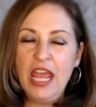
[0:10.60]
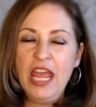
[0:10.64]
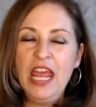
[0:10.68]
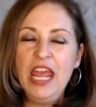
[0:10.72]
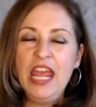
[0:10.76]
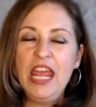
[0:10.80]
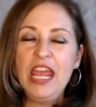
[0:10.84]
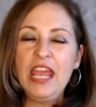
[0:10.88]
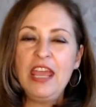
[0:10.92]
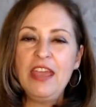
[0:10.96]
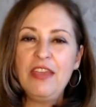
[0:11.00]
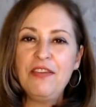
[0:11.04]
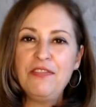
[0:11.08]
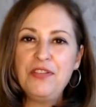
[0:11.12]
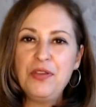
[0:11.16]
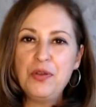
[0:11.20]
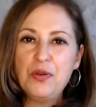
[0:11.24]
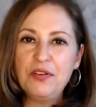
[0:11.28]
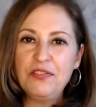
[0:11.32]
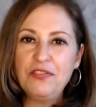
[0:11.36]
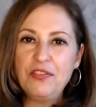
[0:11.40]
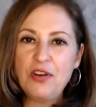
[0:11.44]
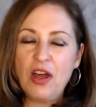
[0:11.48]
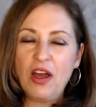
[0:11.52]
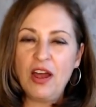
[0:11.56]
If you
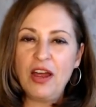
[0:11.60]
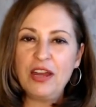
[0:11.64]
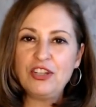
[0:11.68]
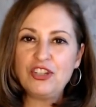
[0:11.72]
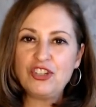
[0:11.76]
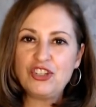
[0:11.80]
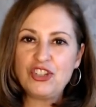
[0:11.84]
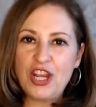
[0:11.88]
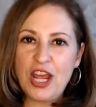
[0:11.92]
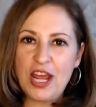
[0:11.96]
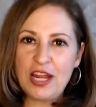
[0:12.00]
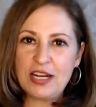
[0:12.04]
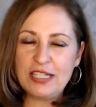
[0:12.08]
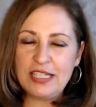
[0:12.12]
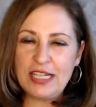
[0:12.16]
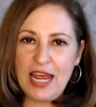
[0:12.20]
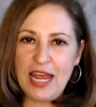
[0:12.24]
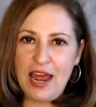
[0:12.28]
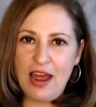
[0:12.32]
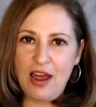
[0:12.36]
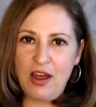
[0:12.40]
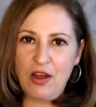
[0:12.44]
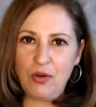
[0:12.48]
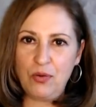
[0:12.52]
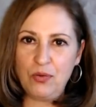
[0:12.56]
have not checked
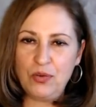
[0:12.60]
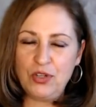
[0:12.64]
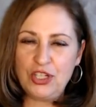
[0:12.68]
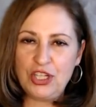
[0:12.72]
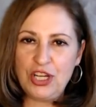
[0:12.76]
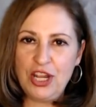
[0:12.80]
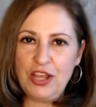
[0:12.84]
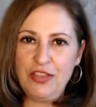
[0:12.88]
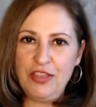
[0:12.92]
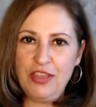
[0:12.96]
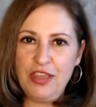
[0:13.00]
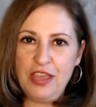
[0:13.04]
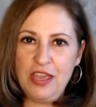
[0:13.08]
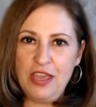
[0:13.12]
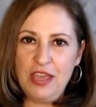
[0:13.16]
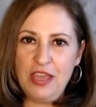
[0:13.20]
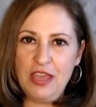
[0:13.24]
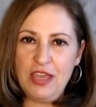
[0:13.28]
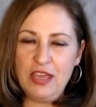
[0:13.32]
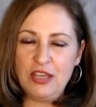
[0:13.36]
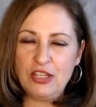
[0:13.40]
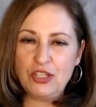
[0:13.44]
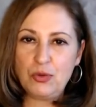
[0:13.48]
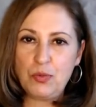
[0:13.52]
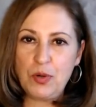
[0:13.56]
out
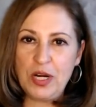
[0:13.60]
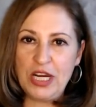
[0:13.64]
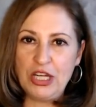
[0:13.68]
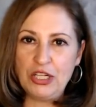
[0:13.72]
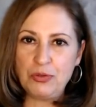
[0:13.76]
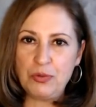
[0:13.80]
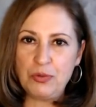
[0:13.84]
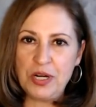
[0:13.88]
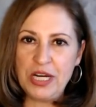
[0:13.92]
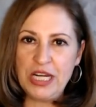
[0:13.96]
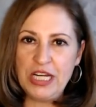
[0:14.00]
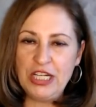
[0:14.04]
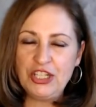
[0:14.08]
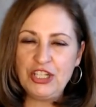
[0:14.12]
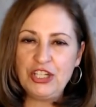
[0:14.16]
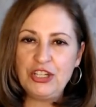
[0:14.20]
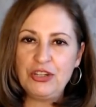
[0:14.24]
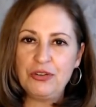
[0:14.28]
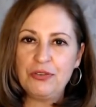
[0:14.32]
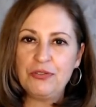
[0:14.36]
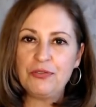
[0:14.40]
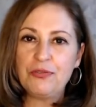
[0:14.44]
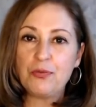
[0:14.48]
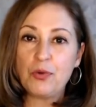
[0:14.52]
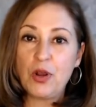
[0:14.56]
the
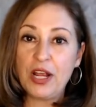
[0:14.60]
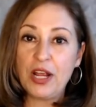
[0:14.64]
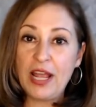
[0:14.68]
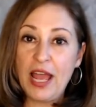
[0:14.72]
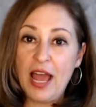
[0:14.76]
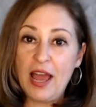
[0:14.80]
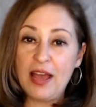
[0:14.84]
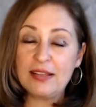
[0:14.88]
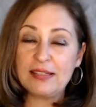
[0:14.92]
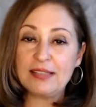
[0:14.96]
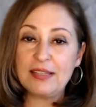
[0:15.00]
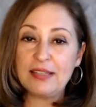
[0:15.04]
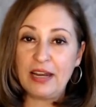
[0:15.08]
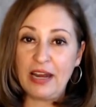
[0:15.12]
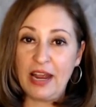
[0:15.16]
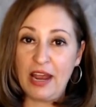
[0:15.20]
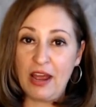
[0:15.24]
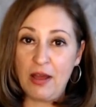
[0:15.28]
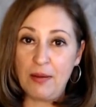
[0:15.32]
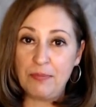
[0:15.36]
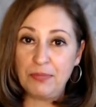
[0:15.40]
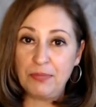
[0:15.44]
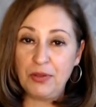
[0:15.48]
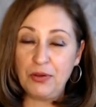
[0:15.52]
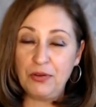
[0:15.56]
2022 forecast that I
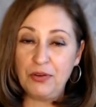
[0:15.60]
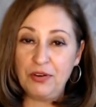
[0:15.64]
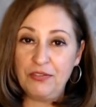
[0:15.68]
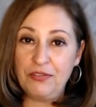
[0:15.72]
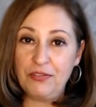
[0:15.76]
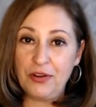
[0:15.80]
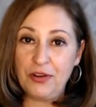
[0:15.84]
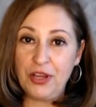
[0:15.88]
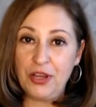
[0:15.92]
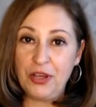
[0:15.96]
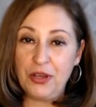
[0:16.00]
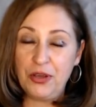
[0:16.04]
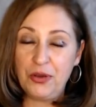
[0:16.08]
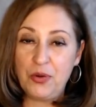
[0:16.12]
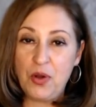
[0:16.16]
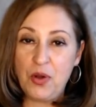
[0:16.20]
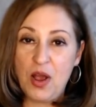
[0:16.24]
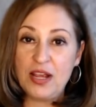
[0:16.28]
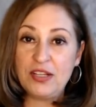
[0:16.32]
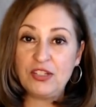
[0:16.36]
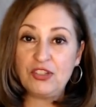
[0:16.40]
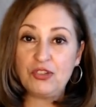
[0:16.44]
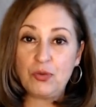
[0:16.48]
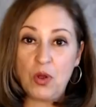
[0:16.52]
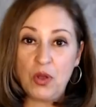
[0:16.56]
uploaded for you, I
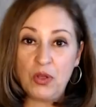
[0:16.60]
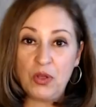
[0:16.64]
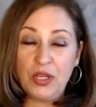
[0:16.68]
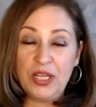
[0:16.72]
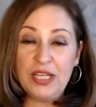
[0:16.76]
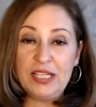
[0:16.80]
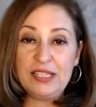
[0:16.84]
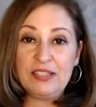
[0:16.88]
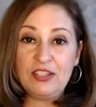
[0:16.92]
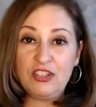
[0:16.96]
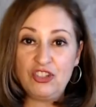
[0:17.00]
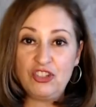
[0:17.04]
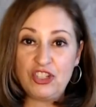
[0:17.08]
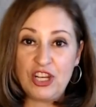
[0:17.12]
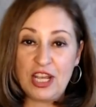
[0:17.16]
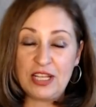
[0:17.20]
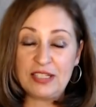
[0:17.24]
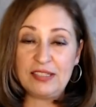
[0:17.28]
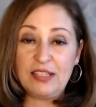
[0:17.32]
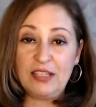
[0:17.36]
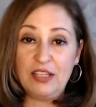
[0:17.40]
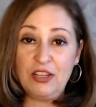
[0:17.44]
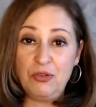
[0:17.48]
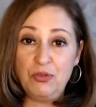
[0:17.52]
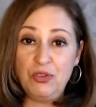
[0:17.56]
strongly suggest
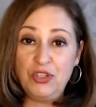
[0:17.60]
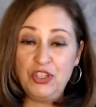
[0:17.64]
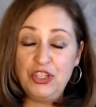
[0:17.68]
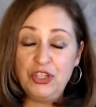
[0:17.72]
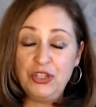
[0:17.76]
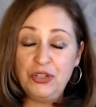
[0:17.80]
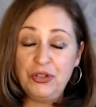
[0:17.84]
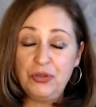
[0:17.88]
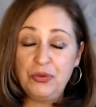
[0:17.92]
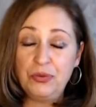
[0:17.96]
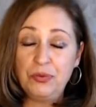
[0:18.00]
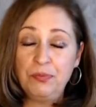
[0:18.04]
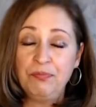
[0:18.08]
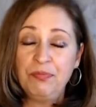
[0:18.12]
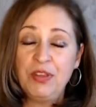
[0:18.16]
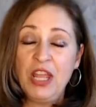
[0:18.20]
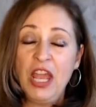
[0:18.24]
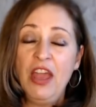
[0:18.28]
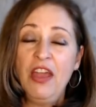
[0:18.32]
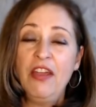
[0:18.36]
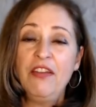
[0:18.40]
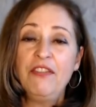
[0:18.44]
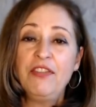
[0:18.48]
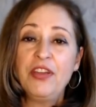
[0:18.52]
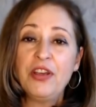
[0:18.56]
that you do.
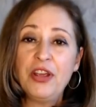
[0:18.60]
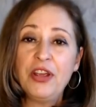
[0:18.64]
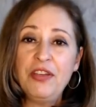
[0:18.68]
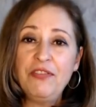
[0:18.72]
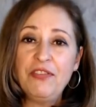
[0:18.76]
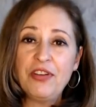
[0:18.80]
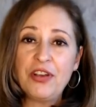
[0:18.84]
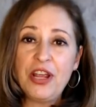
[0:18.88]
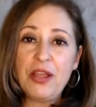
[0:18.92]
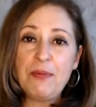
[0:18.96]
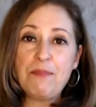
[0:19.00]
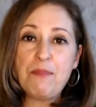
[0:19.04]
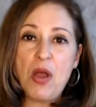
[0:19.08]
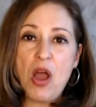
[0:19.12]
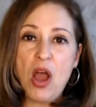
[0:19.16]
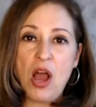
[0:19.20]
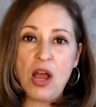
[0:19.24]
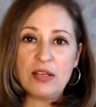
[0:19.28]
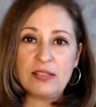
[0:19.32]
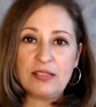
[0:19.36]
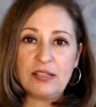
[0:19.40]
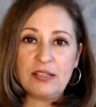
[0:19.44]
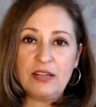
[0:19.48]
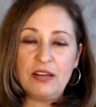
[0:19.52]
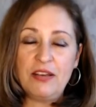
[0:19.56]
Very, very
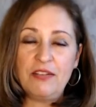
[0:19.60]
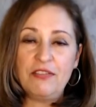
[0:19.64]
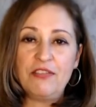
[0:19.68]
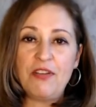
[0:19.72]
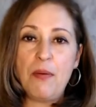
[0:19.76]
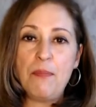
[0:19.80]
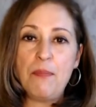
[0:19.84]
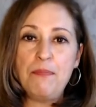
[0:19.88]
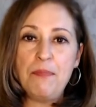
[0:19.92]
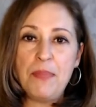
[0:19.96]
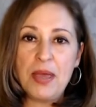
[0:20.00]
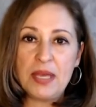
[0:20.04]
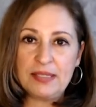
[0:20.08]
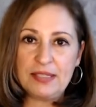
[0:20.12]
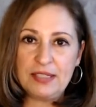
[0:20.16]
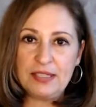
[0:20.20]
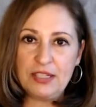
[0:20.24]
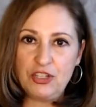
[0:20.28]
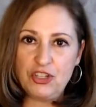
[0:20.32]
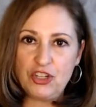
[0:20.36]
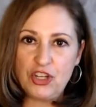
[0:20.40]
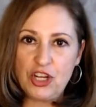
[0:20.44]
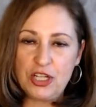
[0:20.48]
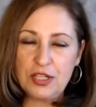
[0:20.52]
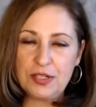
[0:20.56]
positive
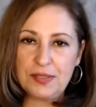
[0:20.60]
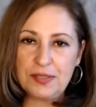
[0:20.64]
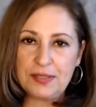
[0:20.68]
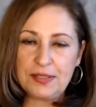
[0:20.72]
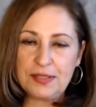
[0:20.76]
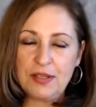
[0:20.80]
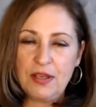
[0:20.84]
messages.